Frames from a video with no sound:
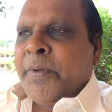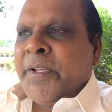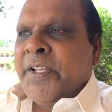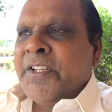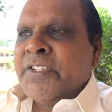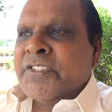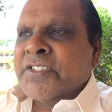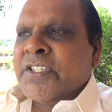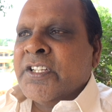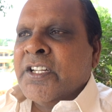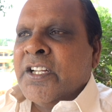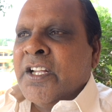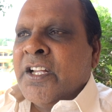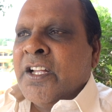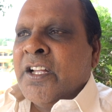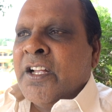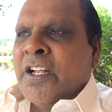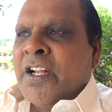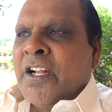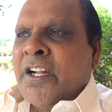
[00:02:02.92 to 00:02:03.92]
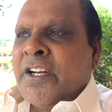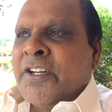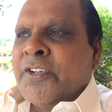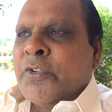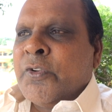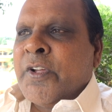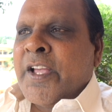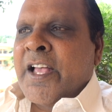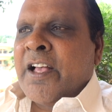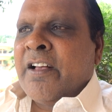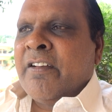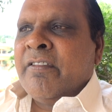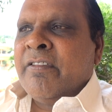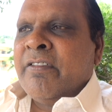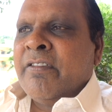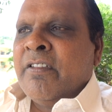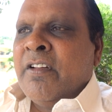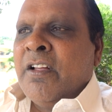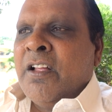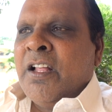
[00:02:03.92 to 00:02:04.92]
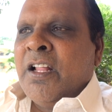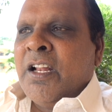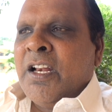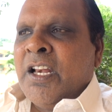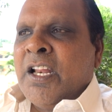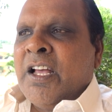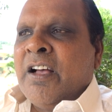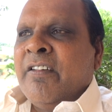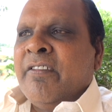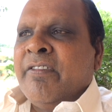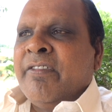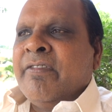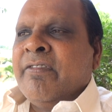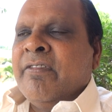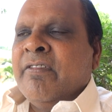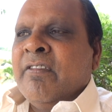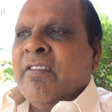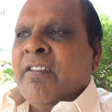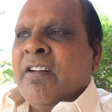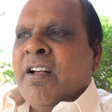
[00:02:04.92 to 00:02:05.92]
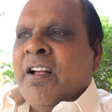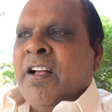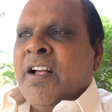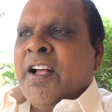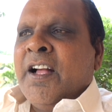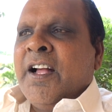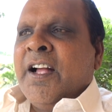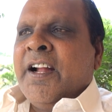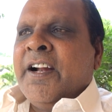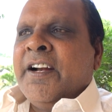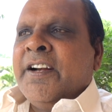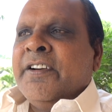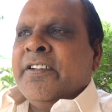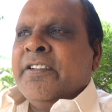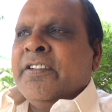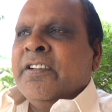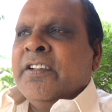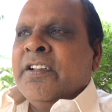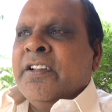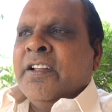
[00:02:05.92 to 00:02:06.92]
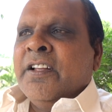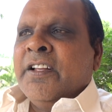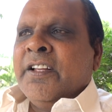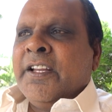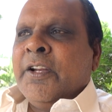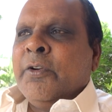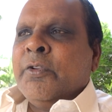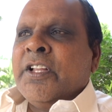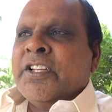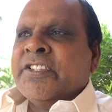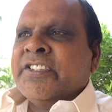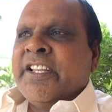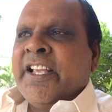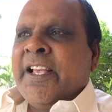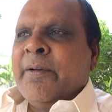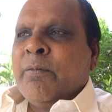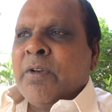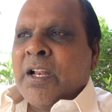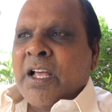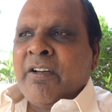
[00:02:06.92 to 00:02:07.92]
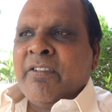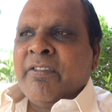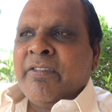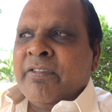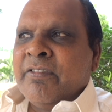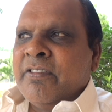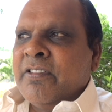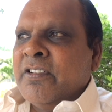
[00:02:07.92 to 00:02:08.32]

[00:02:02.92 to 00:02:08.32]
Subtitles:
peace and to have love and give the same love